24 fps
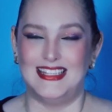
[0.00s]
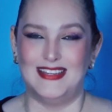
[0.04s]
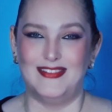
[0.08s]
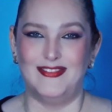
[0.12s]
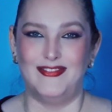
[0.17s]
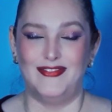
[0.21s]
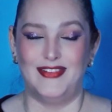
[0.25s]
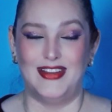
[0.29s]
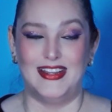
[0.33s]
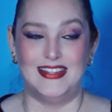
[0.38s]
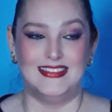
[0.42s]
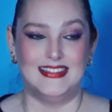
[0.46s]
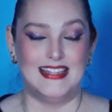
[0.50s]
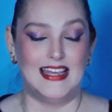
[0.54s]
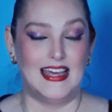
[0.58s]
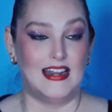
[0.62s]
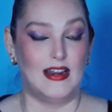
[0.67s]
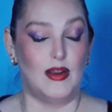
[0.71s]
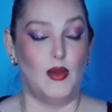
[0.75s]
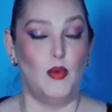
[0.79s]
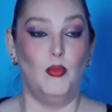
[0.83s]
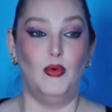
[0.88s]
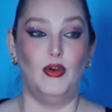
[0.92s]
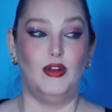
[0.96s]
different
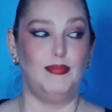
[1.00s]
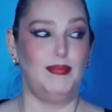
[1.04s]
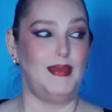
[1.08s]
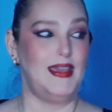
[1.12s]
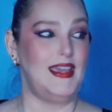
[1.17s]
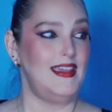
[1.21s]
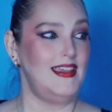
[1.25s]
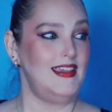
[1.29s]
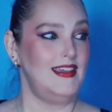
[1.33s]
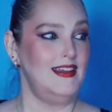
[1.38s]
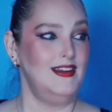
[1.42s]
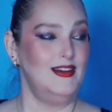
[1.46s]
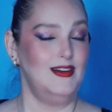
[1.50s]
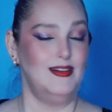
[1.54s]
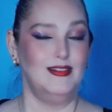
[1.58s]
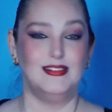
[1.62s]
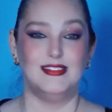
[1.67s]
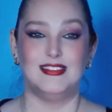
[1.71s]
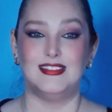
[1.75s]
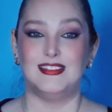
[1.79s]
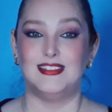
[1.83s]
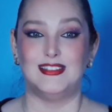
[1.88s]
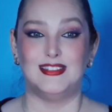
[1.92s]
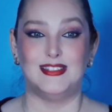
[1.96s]
that would be,
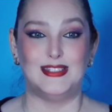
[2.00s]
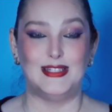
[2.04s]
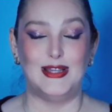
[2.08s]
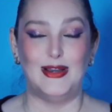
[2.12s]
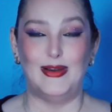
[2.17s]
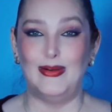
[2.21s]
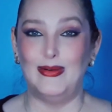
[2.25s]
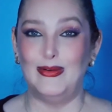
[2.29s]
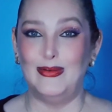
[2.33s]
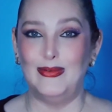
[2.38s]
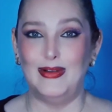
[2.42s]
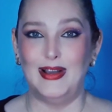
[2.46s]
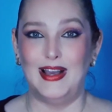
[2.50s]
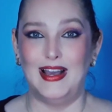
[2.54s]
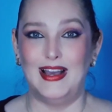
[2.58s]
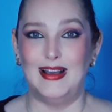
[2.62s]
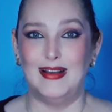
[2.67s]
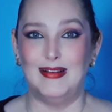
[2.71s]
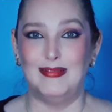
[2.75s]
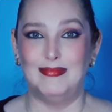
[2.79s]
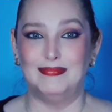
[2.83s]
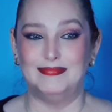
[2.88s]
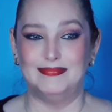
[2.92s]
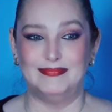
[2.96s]
so
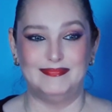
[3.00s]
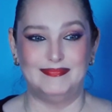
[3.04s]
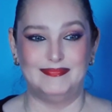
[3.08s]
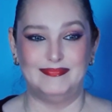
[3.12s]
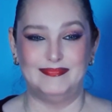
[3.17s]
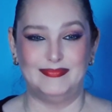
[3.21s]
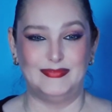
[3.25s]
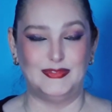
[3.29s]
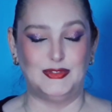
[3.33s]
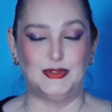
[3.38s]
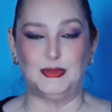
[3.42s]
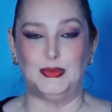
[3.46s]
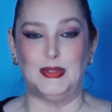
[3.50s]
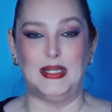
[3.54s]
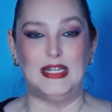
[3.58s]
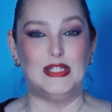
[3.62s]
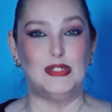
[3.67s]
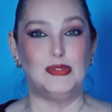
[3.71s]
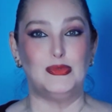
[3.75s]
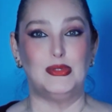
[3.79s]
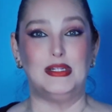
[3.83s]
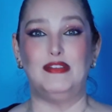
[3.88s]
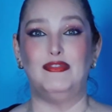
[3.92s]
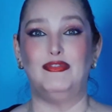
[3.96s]

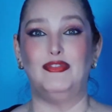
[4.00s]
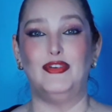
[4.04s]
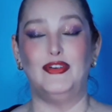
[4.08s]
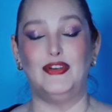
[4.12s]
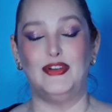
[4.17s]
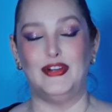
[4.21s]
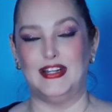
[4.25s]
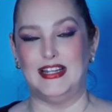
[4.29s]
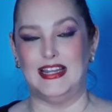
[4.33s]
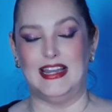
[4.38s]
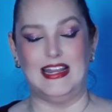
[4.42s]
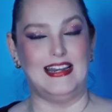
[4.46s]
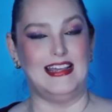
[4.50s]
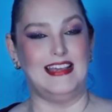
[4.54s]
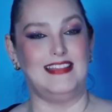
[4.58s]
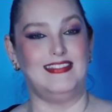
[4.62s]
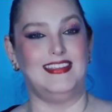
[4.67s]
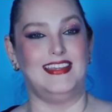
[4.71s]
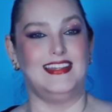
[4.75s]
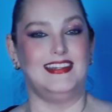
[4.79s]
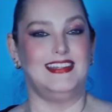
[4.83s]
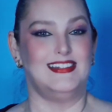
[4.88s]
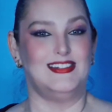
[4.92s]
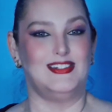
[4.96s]
2024. And I
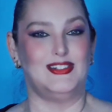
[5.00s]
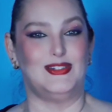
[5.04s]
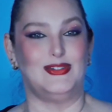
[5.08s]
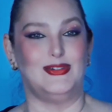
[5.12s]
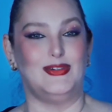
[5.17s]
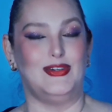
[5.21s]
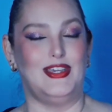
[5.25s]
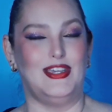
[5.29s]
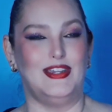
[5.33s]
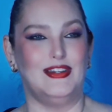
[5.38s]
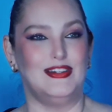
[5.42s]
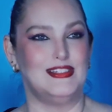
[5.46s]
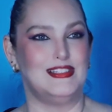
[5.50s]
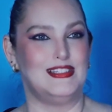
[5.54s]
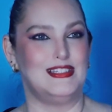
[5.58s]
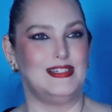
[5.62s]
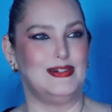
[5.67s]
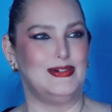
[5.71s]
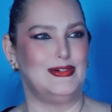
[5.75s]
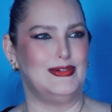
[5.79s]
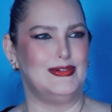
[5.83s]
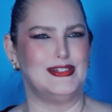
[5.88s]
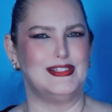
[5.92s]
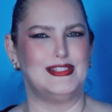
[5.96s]
did it 2 years
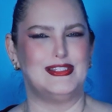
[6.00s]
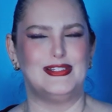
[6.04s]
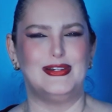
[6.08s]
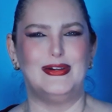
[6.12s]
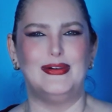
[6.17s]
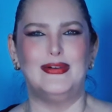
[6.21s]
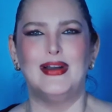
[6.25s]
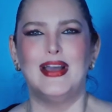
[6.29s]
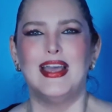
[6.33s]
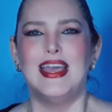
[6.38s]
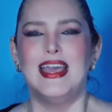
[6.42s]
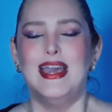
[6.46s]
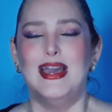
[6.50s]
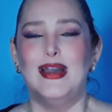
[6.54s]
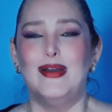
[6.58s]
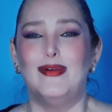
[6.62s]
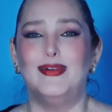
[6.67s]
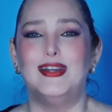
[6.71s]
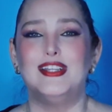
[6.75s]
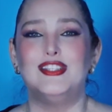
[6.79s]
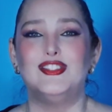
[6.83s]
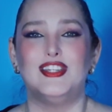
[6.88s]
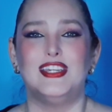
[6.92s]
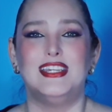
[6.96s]
ago or so,
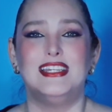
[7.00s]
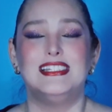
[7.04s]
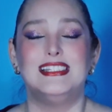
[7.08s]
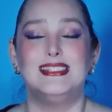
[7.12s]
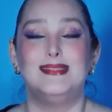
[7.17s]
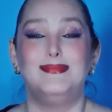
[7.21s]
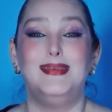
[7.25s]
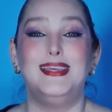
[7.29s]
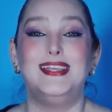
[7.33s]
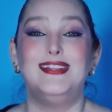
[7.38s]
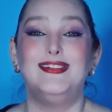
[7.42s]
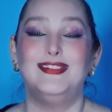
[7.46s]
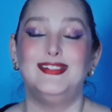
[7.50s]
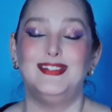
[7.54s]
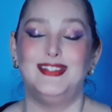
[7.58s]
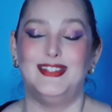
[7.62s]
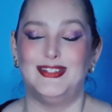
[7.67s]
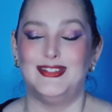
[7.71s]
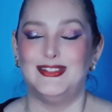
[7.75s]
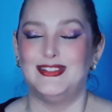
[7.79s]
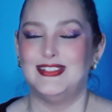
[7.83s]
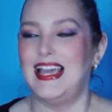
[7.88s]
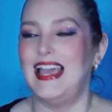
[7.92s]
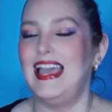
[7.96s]
which is
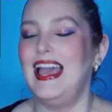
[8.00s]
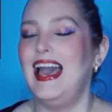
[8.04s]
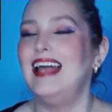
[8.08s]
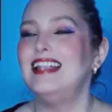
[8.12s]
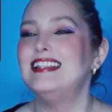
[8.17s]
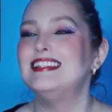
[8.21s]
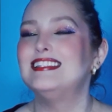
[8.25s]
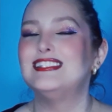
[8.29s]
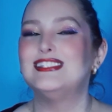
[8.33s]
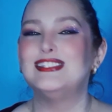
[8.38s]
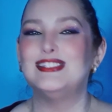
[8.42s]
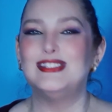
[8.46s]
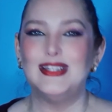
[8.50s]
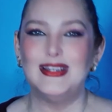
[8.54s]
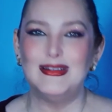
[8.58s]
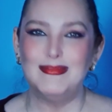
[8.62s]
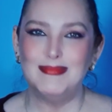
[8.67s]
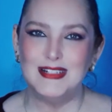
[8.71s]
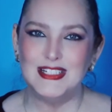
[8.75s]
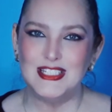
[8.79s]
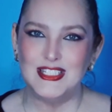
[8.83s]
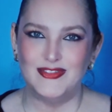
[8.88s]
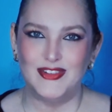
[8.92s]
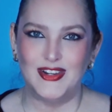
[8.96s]
Beetlejuice. I had so
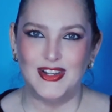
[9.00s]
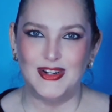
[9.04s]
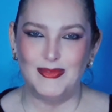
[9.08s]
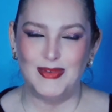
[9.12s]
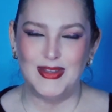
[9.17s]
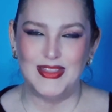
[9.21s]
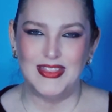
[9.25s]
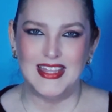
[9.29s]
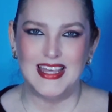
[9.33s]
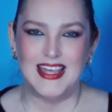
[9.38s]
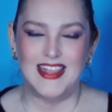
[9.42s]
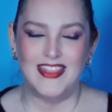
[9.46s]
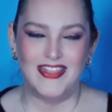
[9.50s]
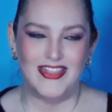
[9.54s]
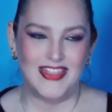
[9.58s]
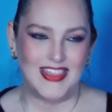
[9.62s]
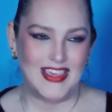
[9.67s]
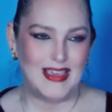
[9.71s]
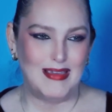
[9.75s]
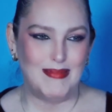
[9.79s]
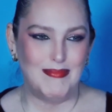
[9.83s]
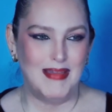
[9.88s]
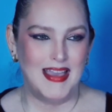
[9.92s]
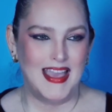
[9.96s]
much fun with that
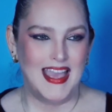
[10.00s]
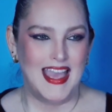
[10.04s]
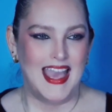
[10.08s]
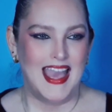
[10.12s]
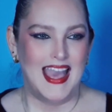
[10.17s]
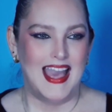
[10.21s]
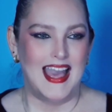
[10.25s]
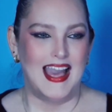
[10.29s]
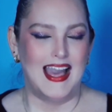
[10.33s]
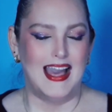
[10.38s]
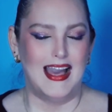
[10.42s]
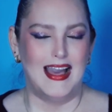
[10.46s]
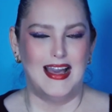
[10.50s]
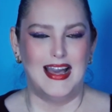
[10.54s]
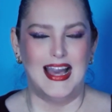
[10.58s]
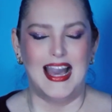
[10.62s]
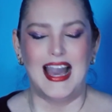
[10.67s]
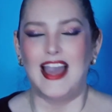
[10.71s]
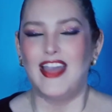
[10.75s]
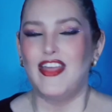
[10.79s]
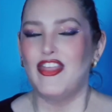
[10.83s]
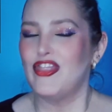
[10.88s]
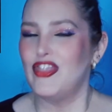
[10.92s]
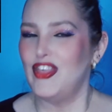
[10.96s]
theme.
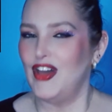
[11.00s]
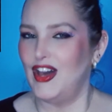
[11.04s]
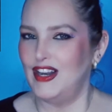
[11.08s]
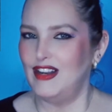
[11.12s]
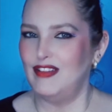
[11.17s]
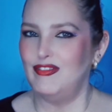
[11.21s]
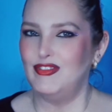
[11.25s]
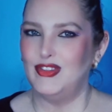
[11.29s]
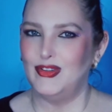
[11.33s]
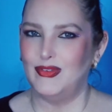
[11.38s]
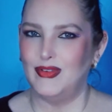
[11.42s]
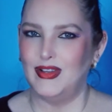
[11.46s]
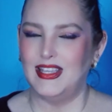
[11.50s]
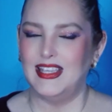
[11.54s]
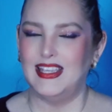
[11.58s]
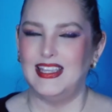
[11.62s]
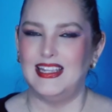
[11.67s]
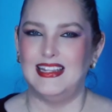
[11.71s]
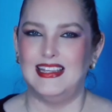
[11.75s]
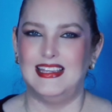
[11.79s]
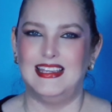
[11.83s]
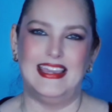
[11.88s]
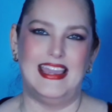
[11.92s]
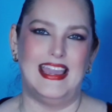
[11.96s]
I thought of doing
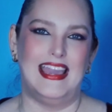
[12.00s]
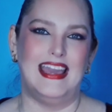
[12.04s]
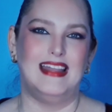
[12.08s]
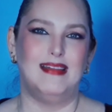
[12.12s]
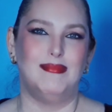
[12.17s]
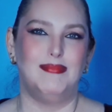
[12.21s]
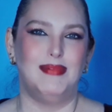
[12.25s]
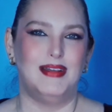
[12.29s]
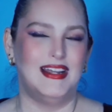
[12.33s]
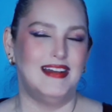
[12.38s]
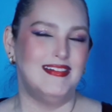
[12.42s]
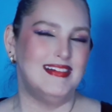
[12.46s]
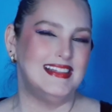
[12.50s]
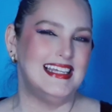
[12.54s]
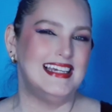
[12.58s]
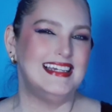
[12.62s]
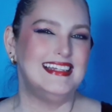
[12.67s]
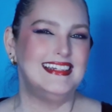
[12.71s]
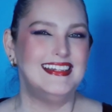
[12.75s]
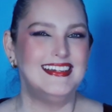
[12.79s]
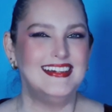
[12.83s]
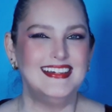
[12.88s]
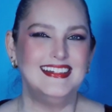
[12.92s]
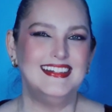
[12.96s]
it again, but I was
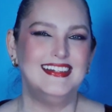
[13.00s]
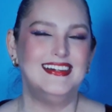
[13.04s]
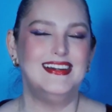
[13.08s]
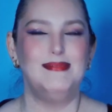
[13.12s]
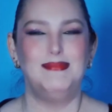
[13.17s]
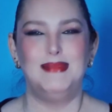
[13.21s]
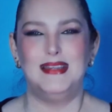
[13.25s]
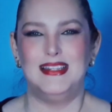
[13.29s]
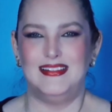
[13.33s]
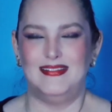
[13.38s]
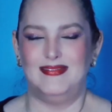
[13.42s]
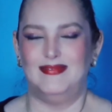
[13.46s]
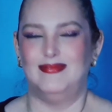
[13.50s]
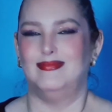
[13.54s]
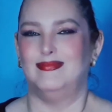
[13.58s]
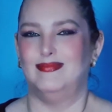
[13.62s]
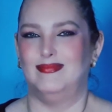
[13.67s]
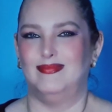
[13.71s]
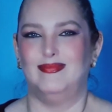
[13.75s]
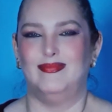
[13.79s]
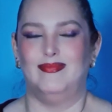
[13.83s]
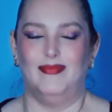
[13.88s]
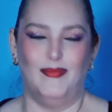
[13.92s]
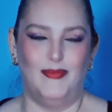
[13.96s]
like, no, I
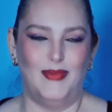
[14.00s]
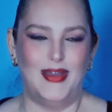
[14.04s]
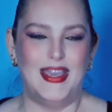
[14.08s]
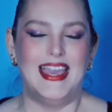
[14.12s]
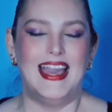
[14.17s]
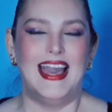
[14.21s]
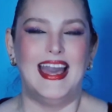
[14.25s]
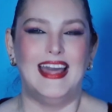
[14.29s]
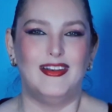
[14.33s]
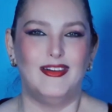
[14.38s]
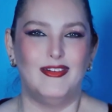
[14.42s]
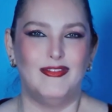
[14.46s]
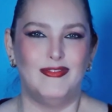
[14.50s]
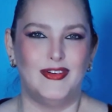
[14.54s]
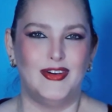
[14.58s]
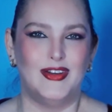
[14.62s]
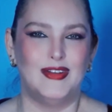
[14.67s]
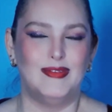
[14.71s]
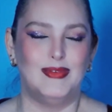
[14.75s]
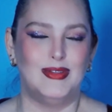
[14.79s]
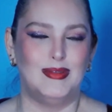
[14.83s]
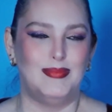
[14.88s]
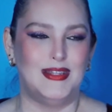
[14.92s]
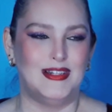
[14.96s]
mean, we had our
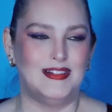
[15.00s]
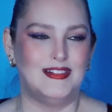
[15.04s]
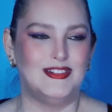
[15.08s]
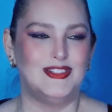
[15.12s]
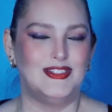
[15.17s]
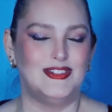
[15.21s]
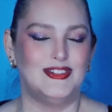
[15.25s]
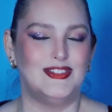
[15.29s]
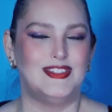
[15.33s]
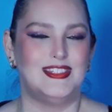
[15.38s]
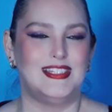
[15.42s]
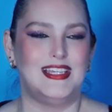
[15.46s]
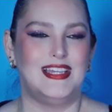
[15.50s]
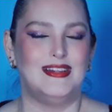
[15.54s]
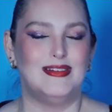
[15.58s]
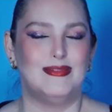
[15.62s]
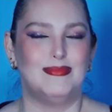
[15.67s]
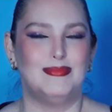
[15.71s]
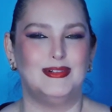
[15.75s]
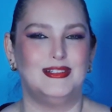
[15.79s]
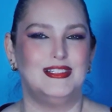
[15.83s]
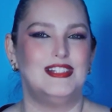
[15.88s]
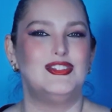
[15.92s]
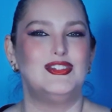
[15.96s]
fun with Beetlejuice in our
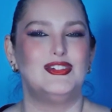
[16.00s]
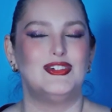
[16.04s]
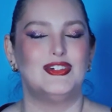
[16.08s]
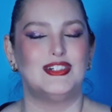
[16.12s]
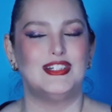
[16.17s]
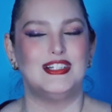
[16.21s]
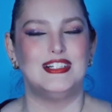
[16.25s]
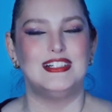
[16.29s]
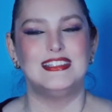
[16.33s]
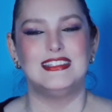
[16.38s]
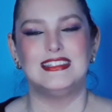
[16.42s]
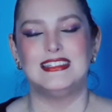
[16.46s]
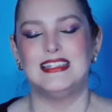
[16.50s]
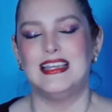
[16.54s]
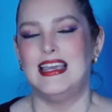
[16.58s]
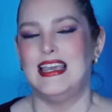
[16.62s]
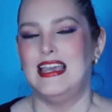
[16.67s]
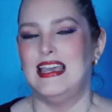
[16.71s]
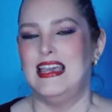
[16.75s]
bullet journals.